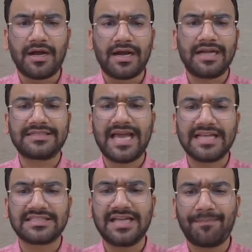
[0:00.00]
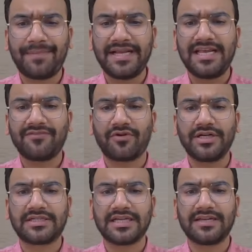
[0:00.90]
attach the PDF
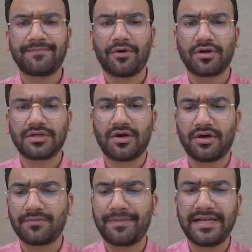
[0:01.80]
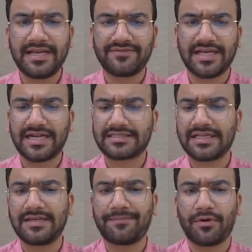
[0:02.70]
auditor report or PDF director
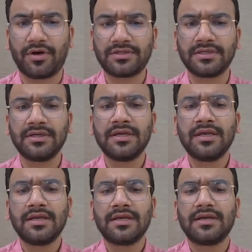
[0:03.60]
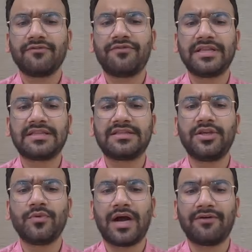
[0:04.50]
report with
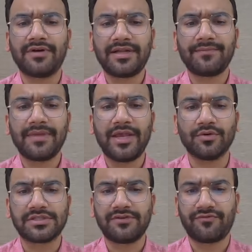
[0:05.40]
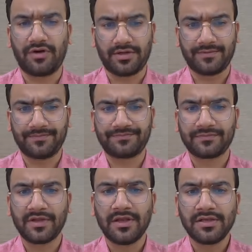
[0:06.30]
our AOC form.
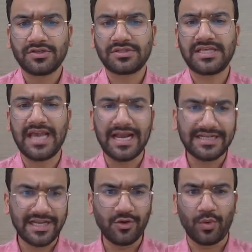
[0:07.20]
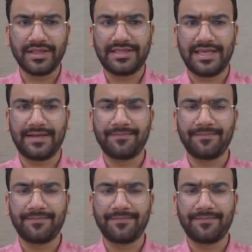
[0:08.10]
So see, I tell you one thing.